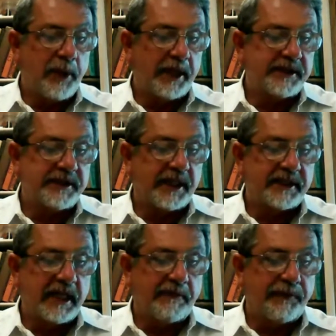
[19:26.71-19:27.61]
wages,
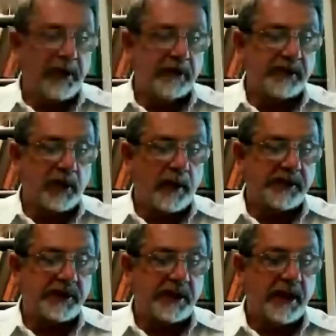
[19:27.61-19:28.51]
etc. for the years in
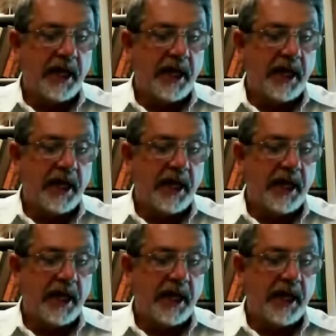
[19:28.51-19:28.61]
question.